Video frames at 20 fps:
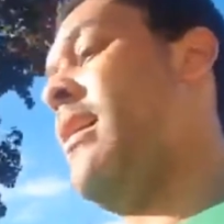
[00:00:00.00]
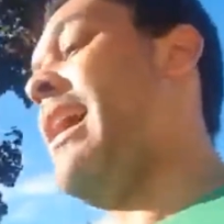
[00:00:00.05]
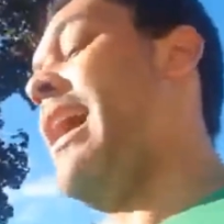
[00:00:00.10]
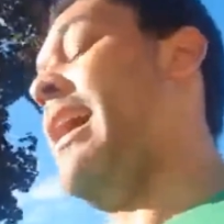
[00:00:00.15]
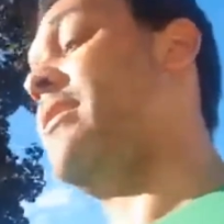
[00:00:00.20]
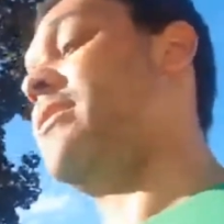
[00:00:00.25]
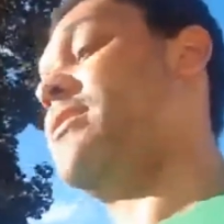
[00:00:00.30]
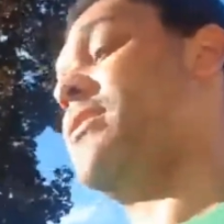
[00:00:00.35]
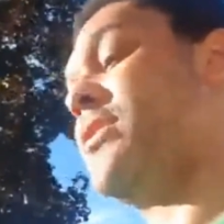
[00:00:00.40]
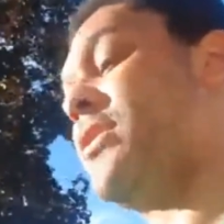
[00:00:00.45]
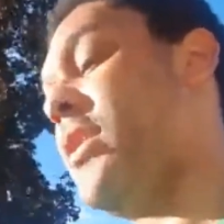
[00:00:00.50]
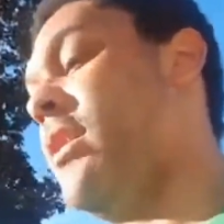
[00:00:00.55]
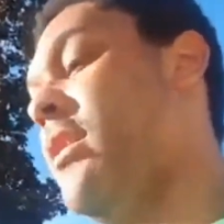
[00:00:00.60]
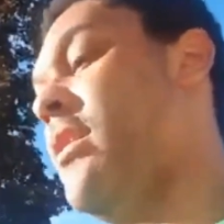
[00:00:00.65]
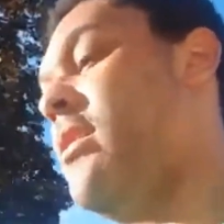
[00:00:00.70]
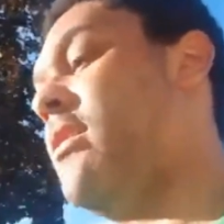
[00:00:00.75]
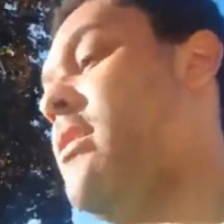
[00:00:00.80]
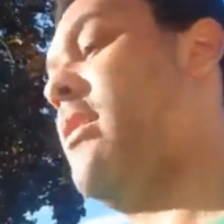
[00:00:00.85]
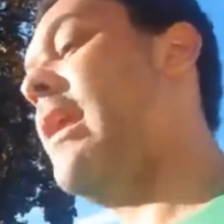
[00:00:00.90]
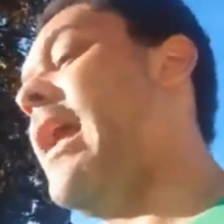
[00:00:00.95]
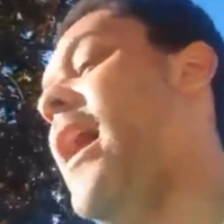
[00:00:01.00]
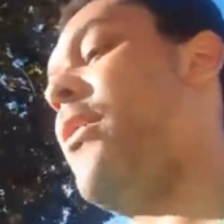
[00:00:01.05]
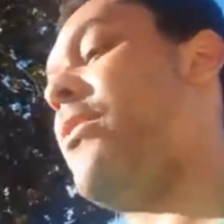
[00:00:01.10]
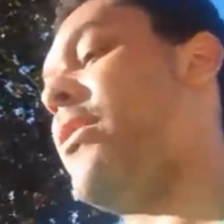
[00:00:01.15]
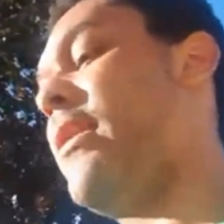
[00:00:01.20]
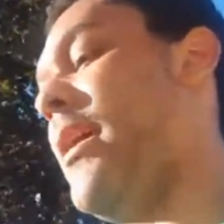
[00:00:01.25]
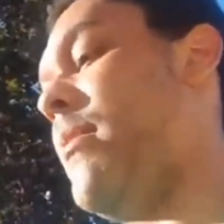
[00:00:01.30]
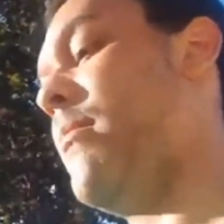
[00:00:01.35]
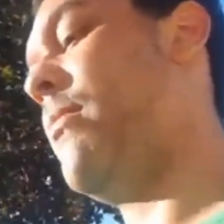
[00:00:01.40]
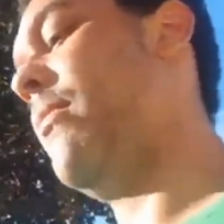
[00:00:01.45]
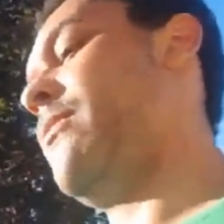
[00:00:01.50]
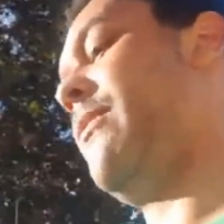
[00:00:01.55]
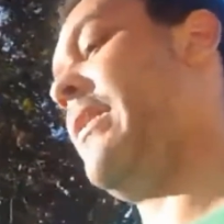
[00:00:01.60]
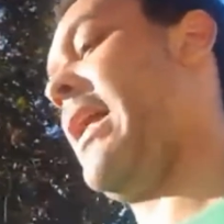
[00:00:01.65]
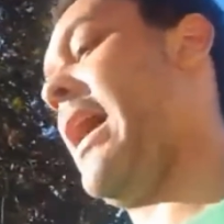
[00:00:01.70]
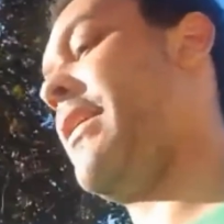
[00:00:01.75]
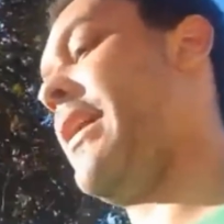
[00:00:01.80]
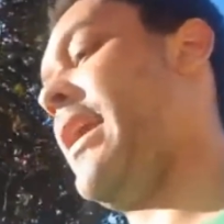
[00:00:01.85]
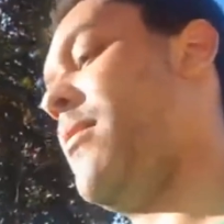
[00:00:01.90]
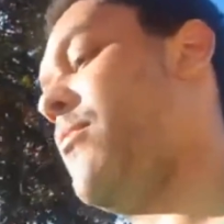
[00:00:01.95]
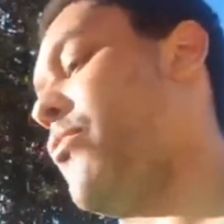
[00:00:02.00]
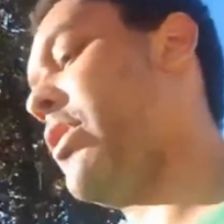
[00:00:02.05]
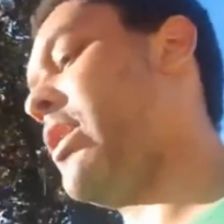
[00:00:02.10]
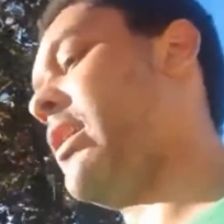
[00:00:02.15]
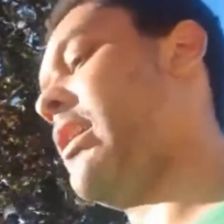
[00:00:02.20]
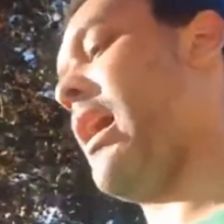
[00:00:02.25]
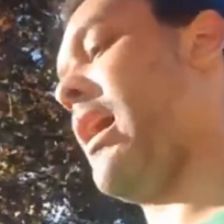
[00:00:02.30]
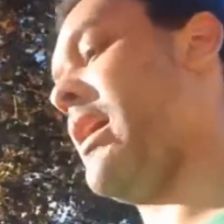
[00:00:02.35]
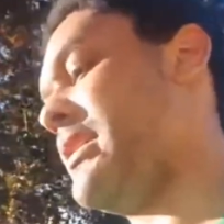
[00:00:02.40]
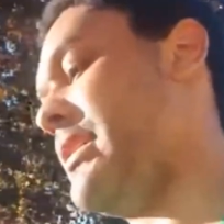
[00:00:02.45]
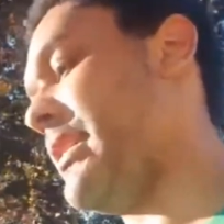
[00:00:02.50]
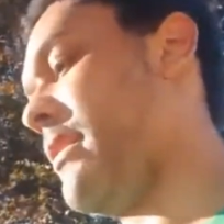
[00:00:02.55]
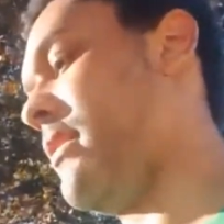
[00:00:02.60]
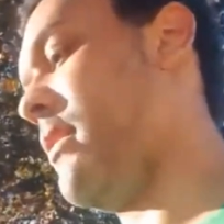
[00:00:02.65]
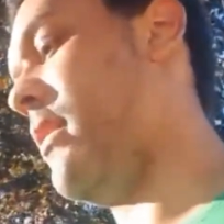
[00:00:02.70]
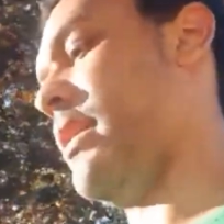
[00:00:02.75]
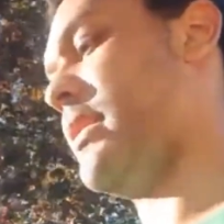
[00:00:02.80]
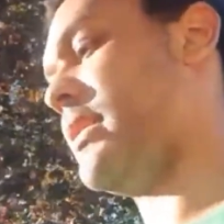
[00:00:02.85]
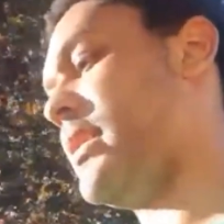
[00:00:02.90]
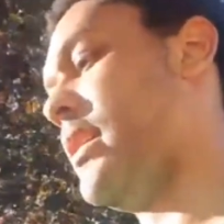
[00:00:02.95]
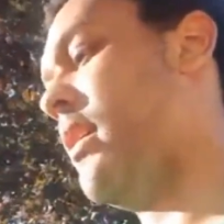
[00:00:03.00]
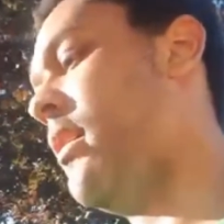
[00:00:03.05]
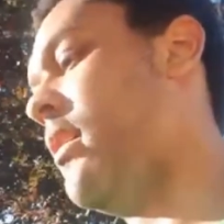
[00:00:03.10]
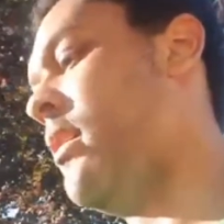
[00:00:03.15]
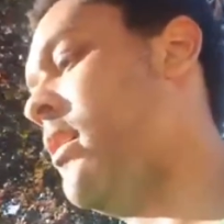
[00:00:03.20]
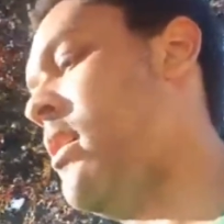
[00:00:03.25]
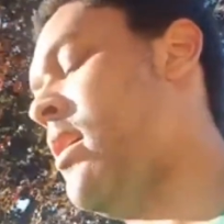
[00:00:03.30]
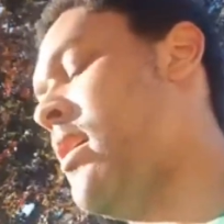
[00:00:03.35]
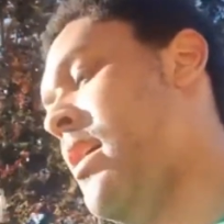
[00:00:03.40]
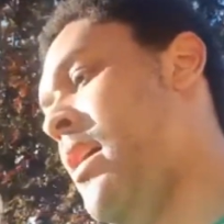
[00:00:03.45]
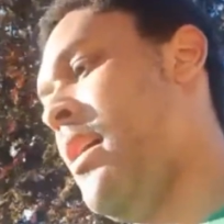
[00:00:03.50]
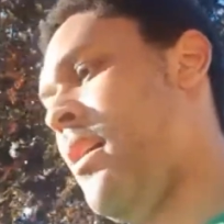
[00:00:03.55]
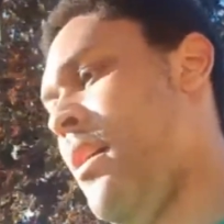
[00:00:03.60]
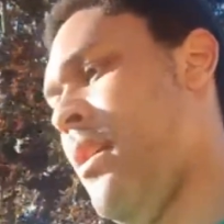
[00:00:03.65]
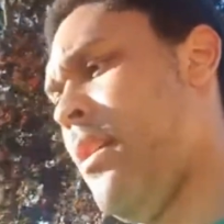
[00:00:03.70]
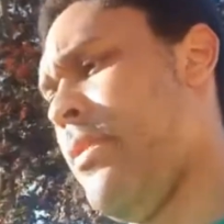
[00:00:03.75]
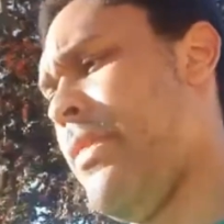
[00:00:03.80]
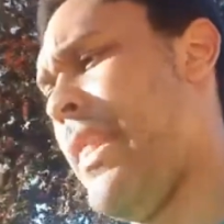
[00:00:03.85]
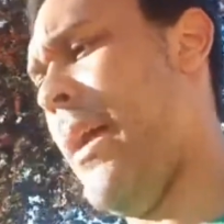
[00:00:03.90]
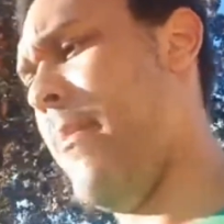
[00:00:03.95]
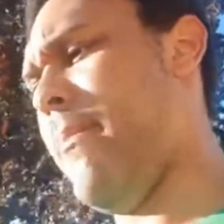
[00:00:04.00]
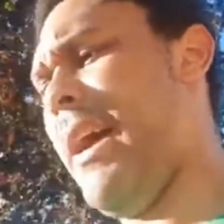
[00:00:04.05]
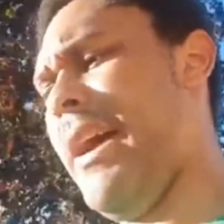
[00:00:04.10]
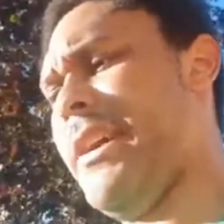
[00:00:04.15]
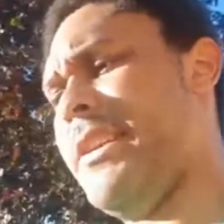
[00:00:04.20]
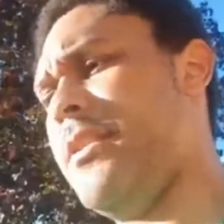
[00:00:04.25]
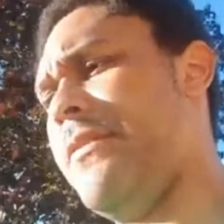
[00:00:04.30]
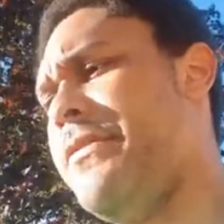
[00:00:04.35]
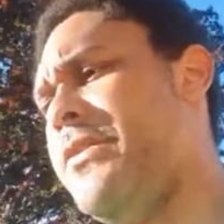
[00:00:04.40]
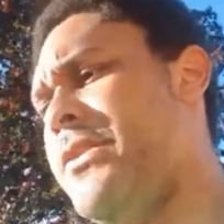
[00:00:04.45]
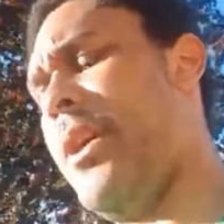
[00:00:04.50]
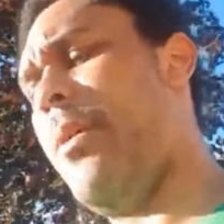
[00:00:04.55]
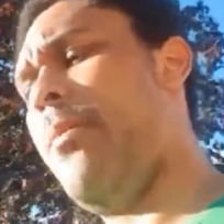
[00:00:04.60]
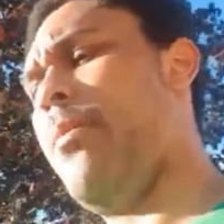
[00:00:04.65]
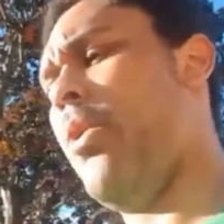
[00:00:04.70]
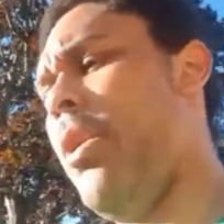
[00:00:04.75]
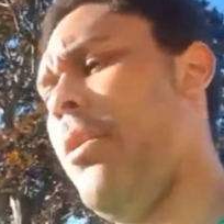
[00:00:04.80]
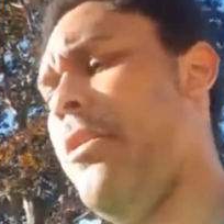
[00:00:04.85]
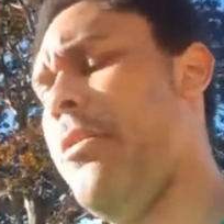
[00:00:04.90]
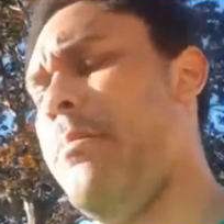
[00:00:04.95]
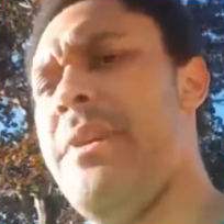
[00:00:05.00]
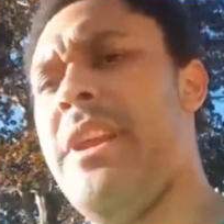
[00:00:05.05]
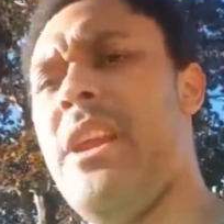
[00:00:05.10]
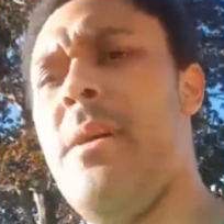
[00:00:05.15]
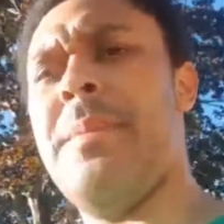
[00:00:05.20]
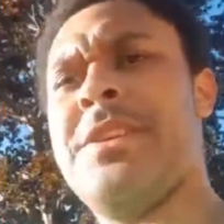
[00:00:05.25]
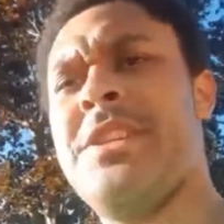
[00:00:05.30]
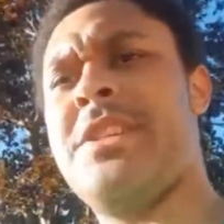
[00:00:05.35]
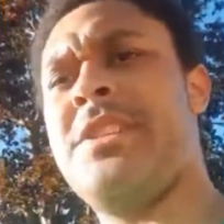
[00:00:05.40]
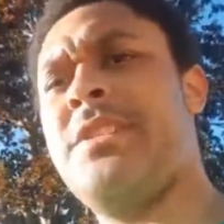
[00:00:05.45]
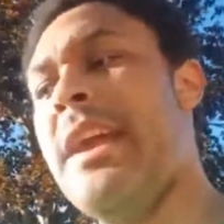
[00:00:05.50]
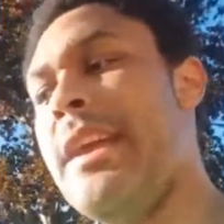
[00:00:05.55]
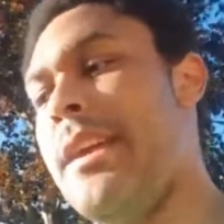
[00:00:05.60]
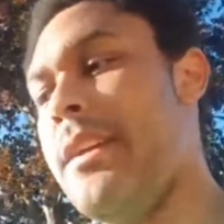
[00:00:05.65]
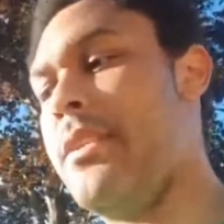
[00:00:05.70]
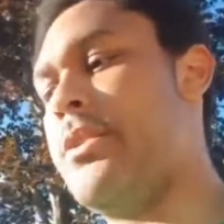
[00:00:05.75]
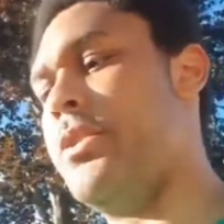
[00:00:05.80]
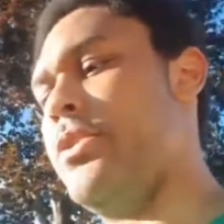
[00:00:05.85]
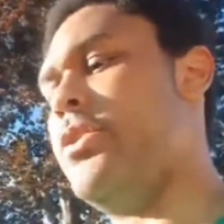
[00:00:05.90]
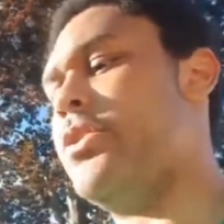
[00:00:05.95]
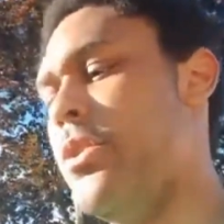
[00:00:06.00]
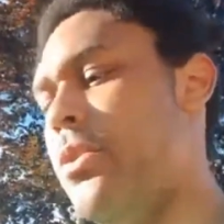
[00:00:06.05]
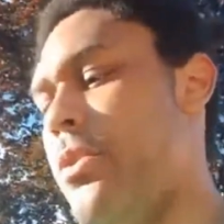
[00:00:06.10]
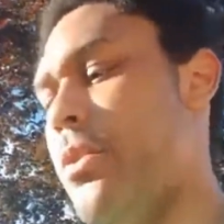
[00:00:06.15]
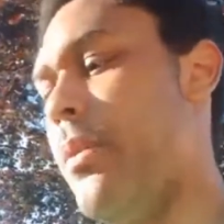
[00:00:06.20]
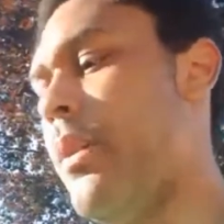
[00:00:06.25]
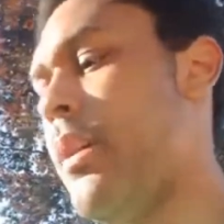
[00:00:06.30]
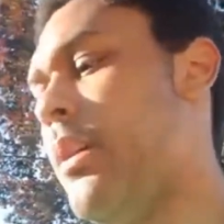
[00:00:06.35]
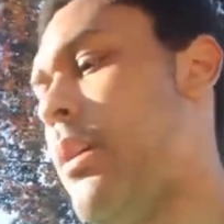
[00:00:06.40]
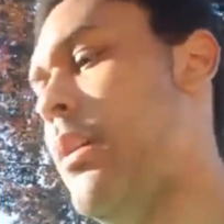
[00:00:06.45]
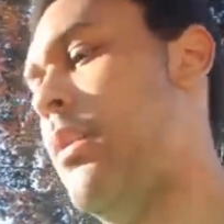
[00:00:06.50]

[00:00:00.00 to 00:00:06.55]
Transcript: And now that I'm realizing that might have somewhat been a mistake to do,